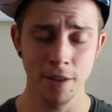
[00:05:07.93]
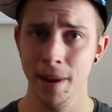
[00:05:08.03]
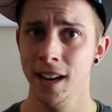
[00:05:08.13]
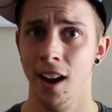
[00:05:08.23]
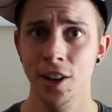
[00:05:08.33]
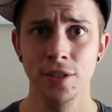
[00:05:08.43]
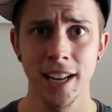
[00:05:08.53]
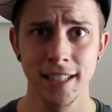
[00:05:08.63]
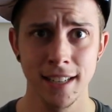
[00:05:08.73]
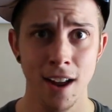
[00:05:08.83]
here paying
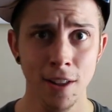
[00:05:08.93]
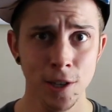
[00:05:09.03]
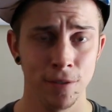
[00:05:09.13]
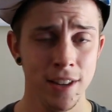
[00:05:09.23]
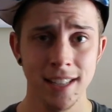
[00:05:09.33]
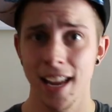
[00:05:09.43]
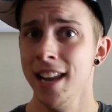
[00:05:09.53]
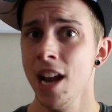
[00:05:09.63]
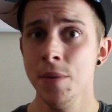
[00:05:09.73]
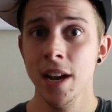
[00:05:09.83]
$118 for this,
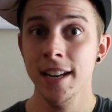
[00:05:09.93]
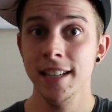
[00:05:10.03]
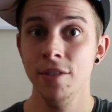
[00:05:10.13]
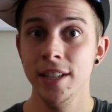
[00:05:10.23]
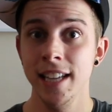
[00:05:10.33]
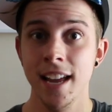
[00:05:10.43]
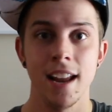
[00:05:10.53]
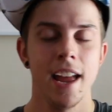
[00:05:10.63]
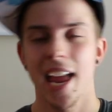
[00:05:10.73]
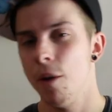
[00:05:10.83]
and now we got it down to 10.